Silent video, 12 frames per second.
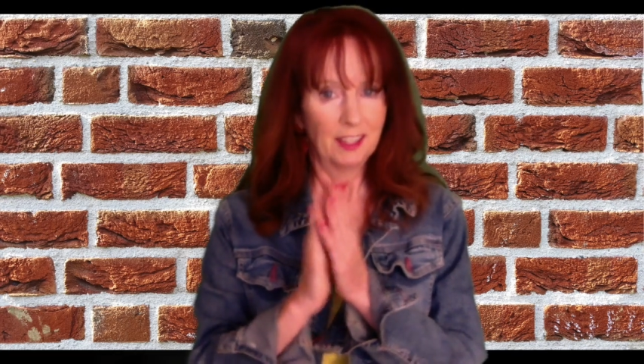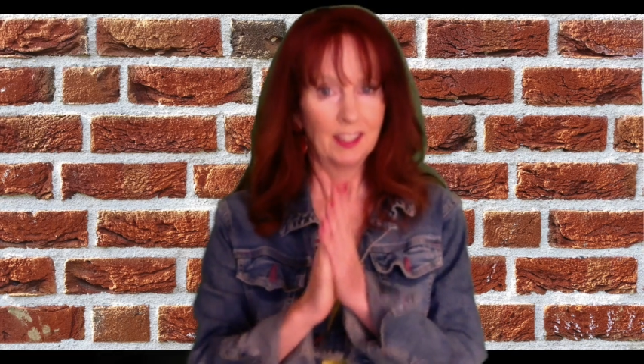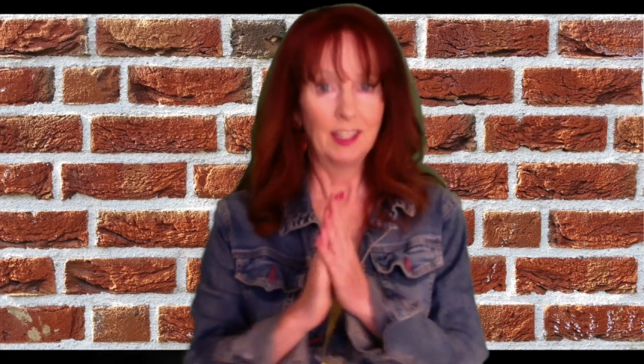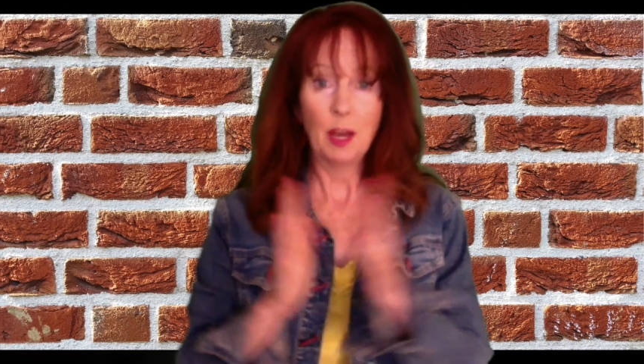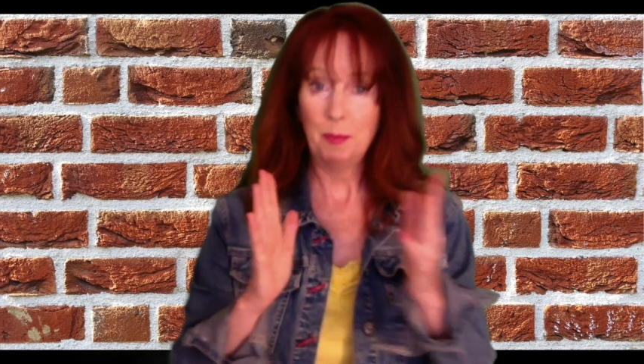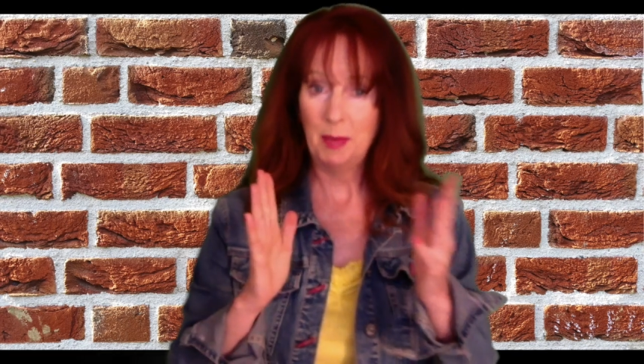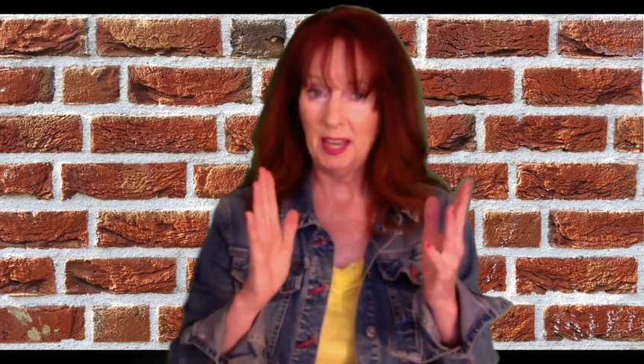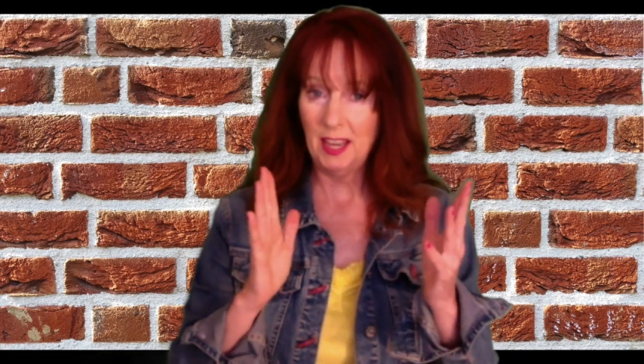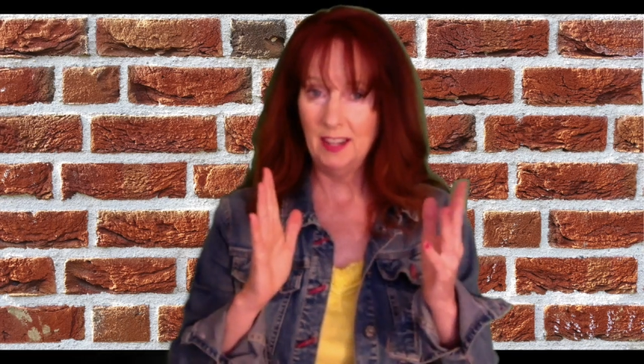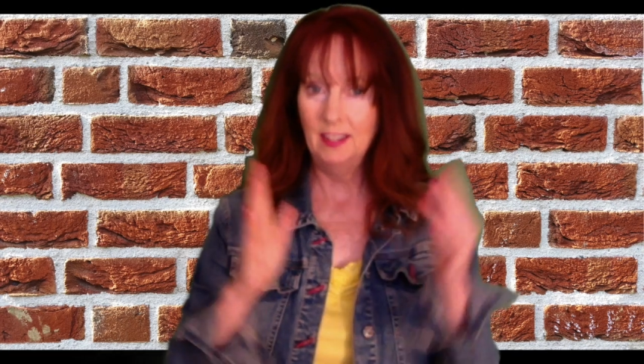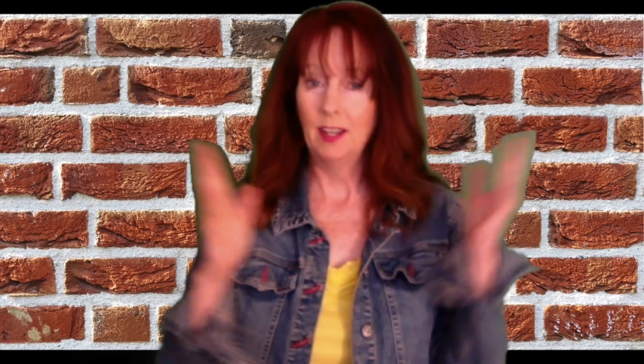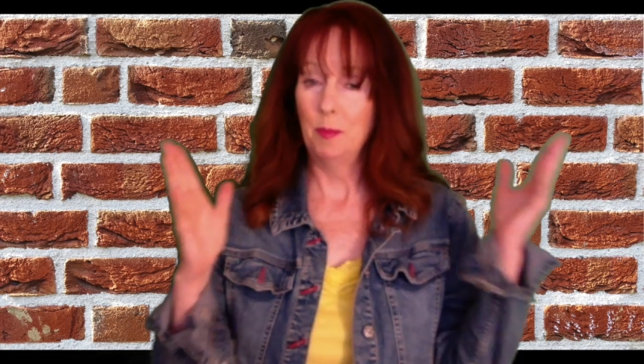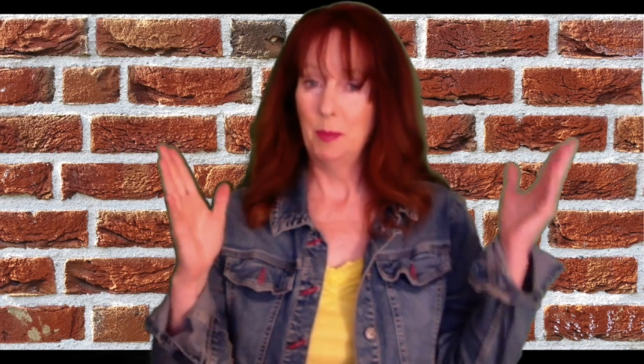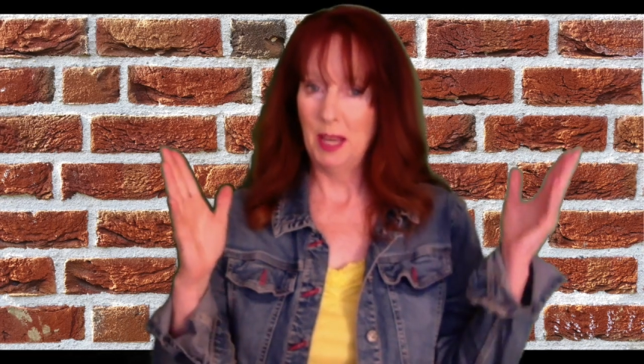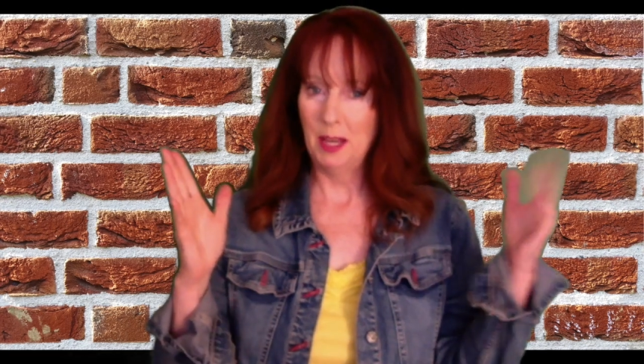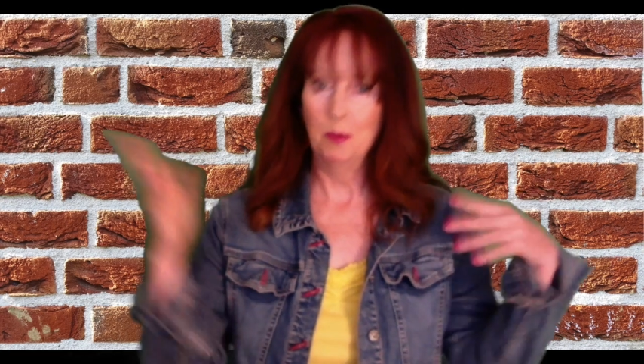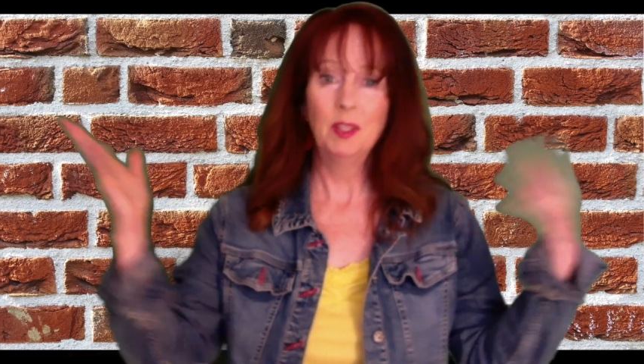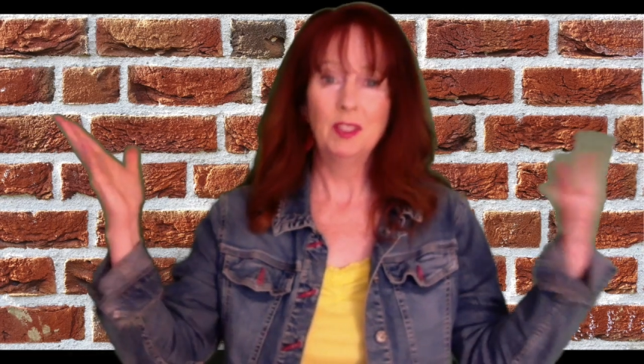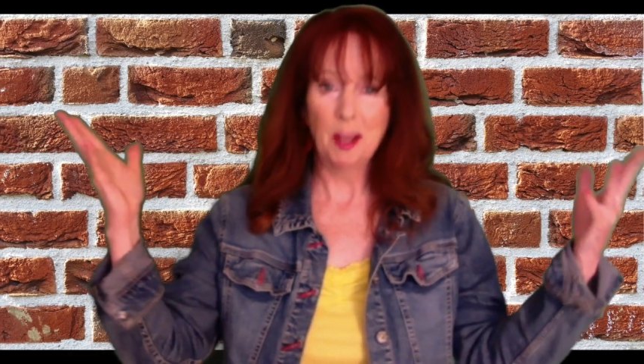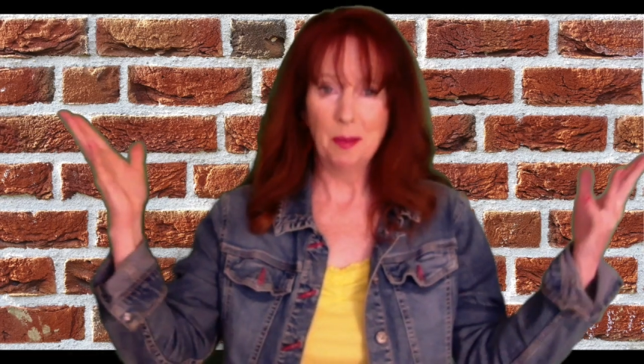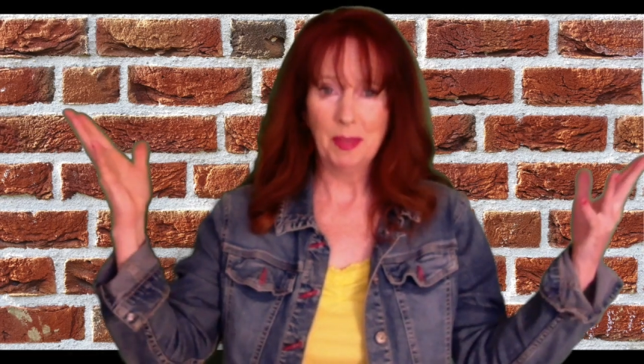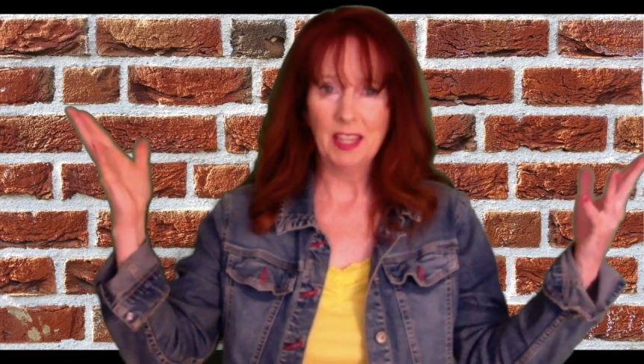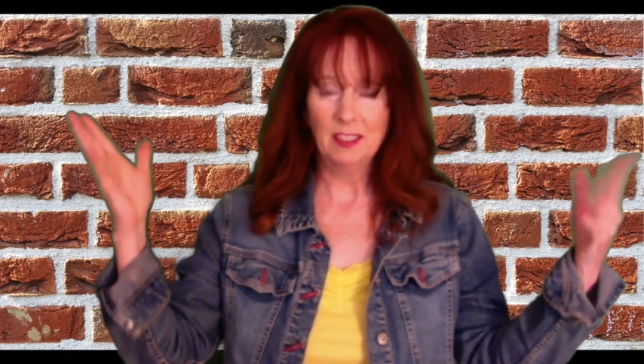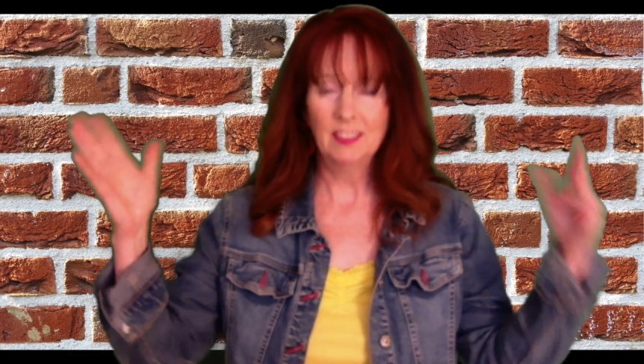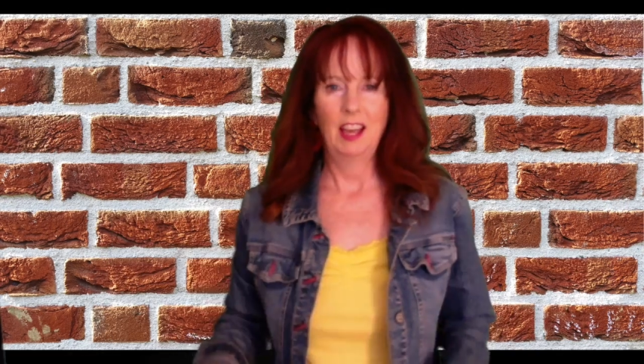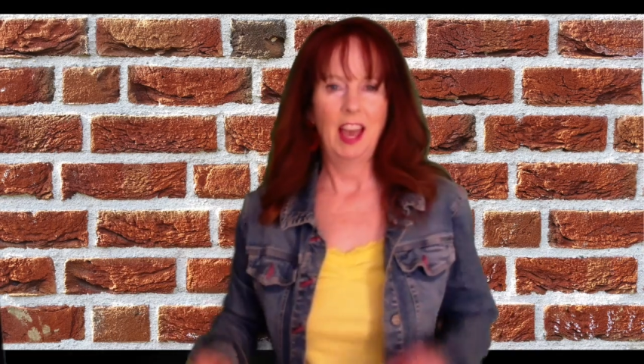Not bad, not bad. It was something.